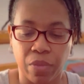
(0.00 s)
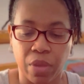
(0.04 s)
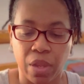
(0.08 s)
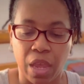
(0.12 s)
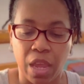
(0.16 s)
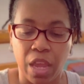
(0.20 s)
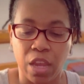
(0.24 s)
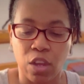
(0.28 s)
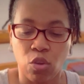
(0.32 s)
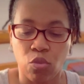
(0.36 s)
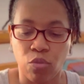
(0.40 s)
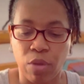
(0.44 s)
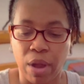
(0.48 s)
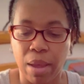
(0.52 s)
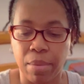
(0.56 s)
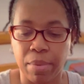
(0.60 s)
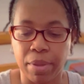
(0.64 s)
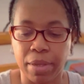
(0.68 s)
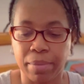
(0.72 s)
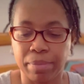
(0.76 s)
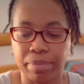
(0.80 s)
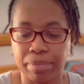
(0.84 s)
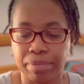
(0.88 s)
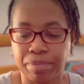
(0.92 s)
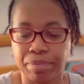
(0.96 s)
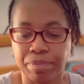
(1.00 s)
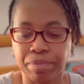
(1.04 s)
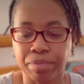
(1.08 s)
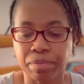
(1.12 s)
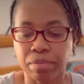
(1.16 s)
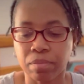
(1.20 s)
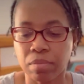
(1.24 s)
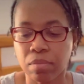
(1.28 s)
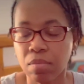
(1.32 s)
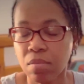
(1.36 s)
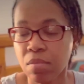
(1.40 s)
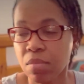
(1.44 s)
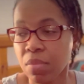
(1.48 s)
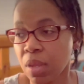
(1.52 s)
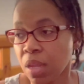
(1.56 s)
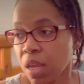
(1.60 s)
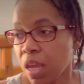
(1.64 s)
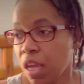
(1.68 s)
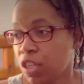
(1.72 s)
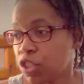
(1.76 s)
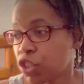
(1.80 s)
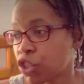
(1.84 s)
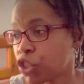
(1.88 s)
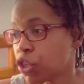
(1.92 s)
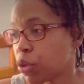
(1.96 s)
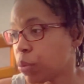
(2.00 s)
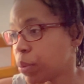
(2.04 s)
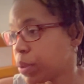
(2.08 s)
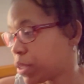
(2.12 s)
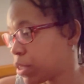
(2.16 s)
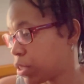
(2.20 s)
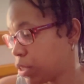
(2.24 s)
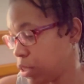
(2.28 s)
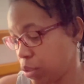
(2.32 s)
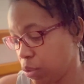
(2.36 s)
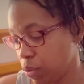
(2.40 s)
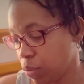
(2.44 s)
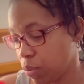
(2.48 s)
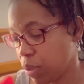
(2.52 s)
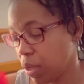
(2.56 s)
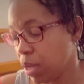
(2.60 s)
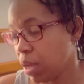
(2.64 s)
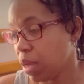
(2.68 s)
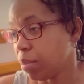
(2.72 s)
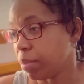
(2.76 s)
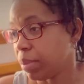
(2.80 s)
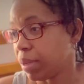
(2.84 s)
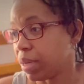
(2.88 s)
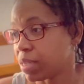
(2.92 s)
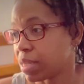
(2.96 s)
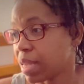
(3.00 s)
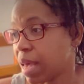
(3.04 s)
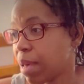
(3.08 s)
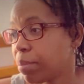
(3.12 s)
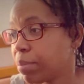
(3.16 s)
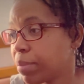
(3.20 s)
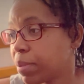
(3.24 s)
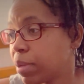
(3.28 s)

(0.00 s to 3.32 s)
and grab it and show it to you because I'm